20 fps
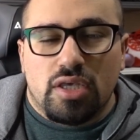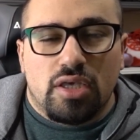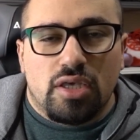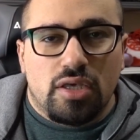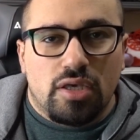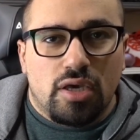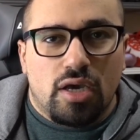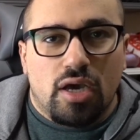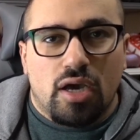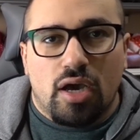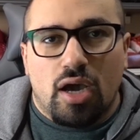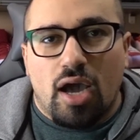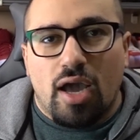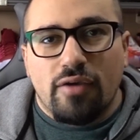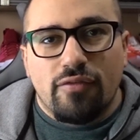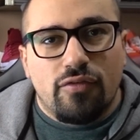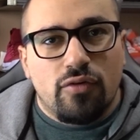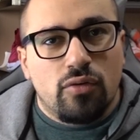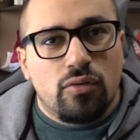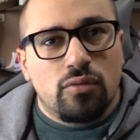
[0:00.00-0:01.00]
the
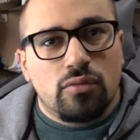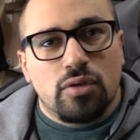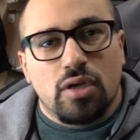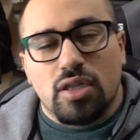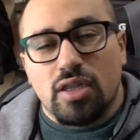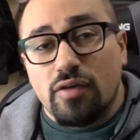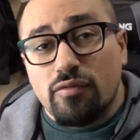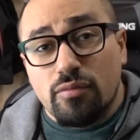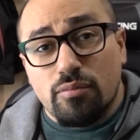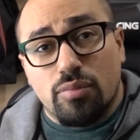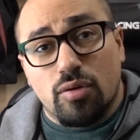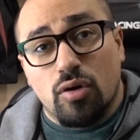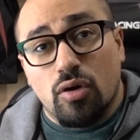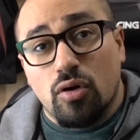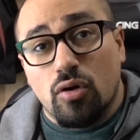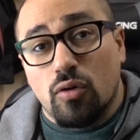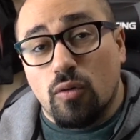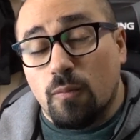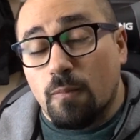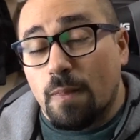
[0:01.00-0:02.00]
iPhone 11
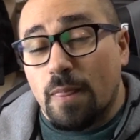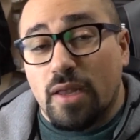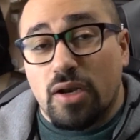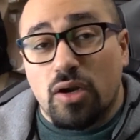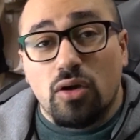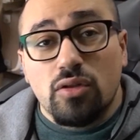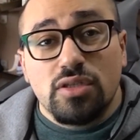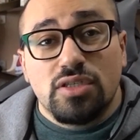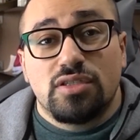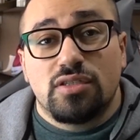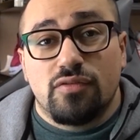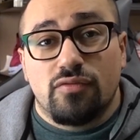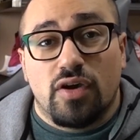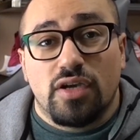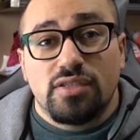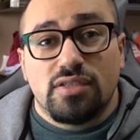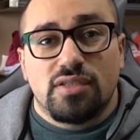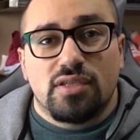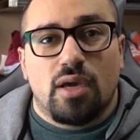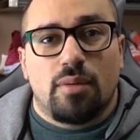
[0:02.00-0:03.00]
Pro, and all these
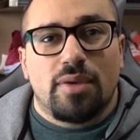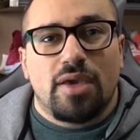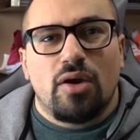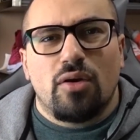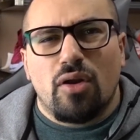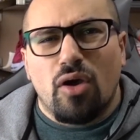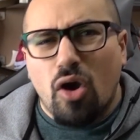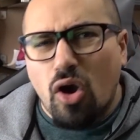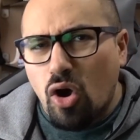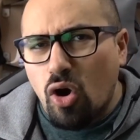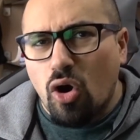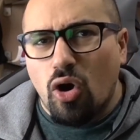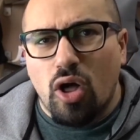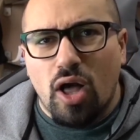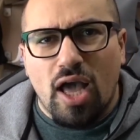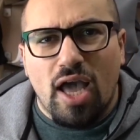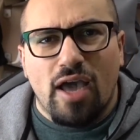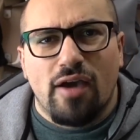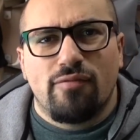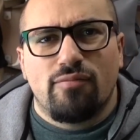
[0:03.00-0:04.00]
devices coming out
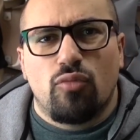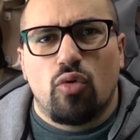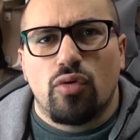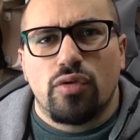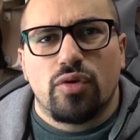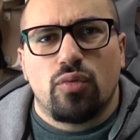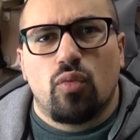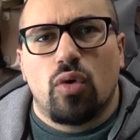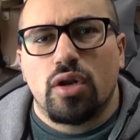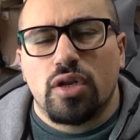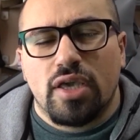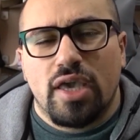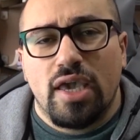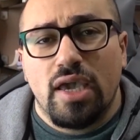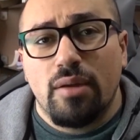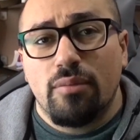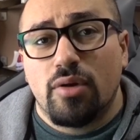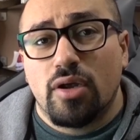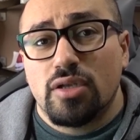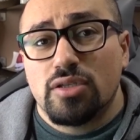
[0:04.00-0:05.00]
all have more than 1
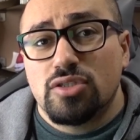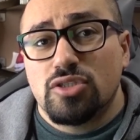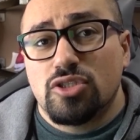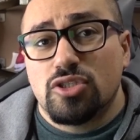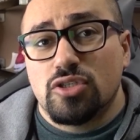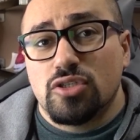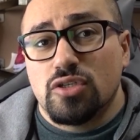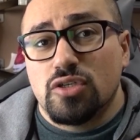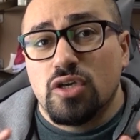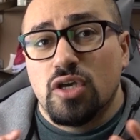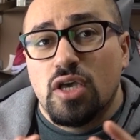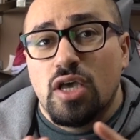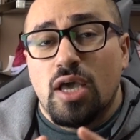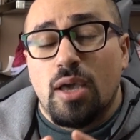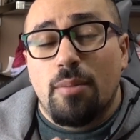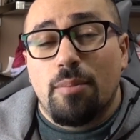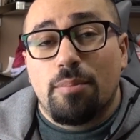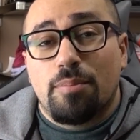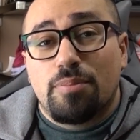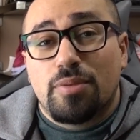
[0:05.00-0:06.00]
camera to
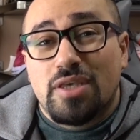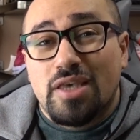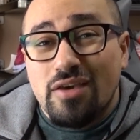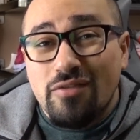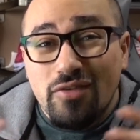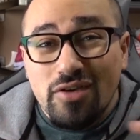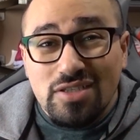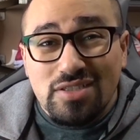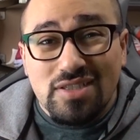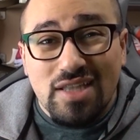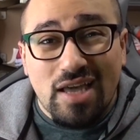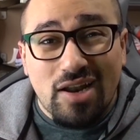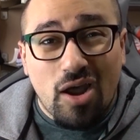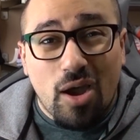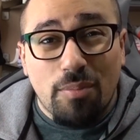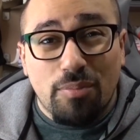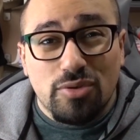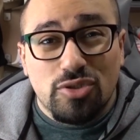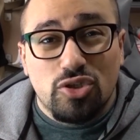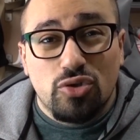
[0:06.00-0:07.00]
give us
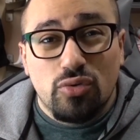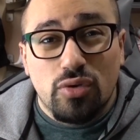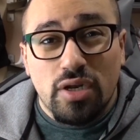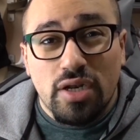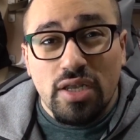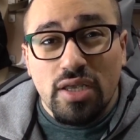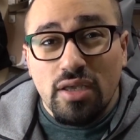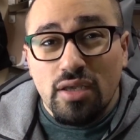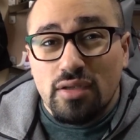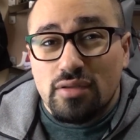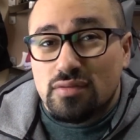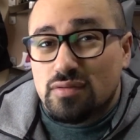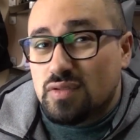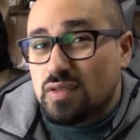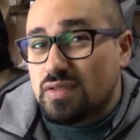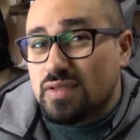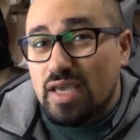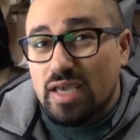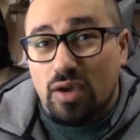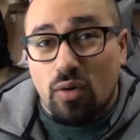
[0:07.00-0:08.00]
that opportunity
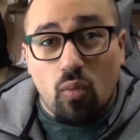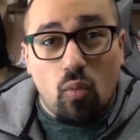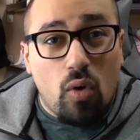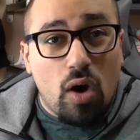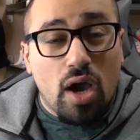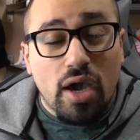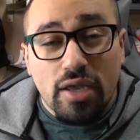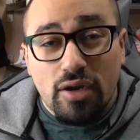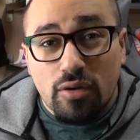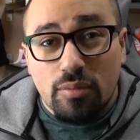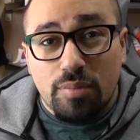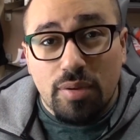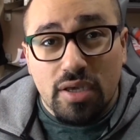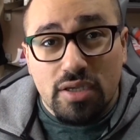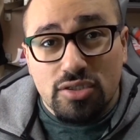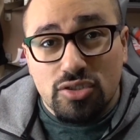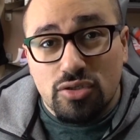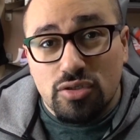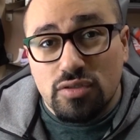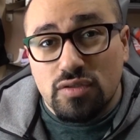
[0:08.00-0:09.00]
to take wider
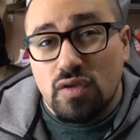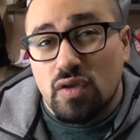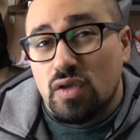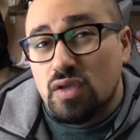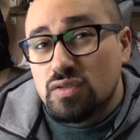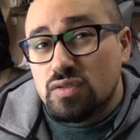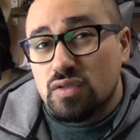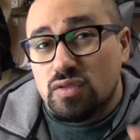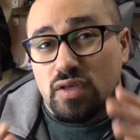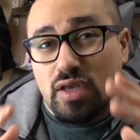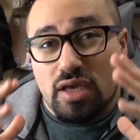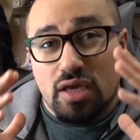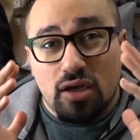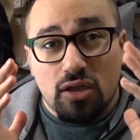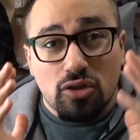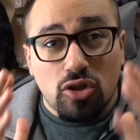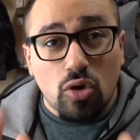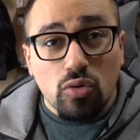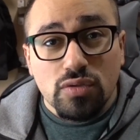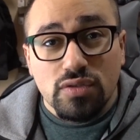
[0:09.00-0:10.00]
pictures, to
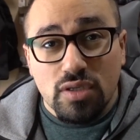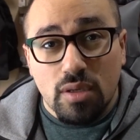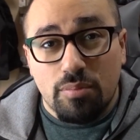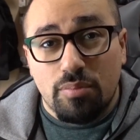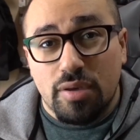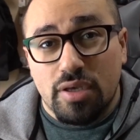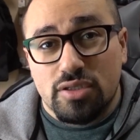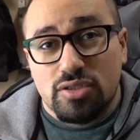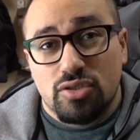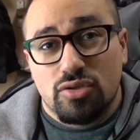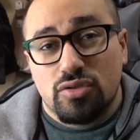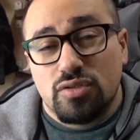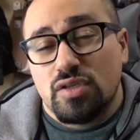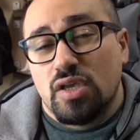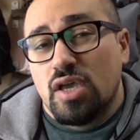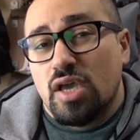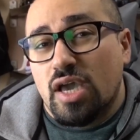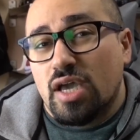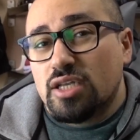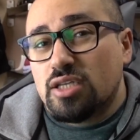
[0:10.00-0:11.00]
take close-up
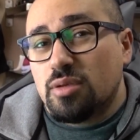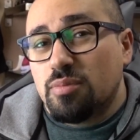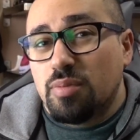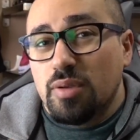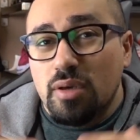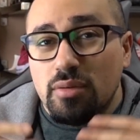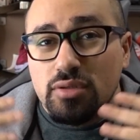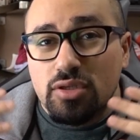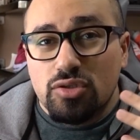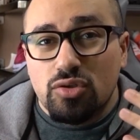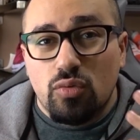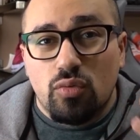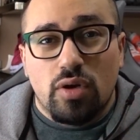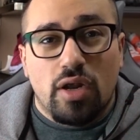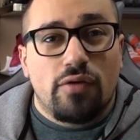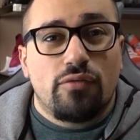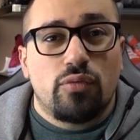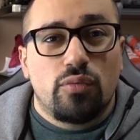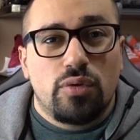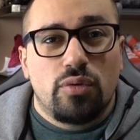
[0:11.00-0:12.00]
pictures, and to be able to do
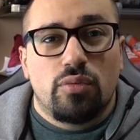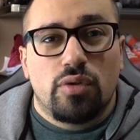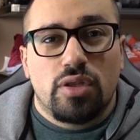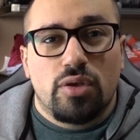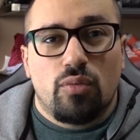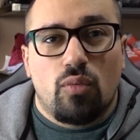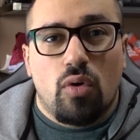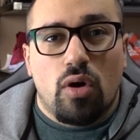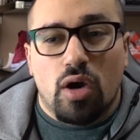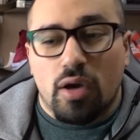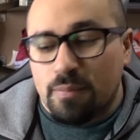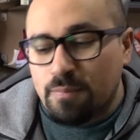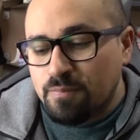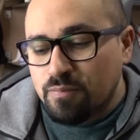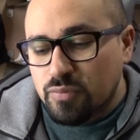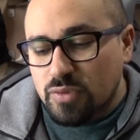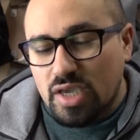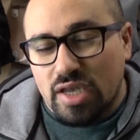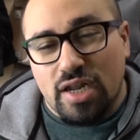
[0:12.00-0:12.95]
whatever we really want.